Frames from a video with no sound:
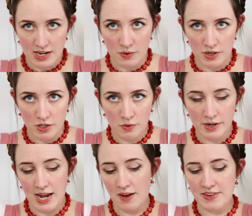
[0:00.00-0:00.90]
Now, you
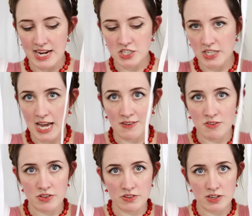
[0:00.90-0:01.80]
don't have to actually
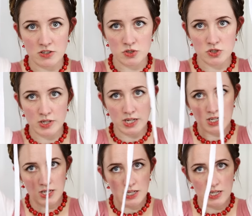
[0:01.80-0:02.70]
have all this extra
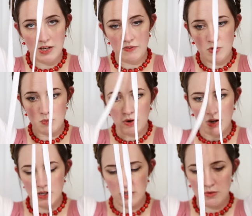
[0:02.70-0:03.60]
string. If you
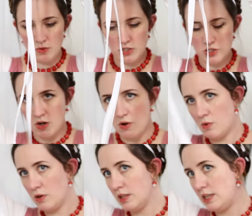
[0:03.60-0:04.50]
want, you can
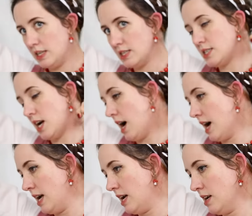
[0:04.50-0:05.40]
totally
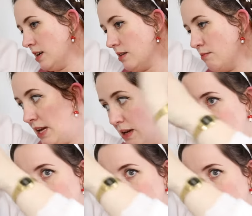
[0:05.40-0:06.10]
tie, make it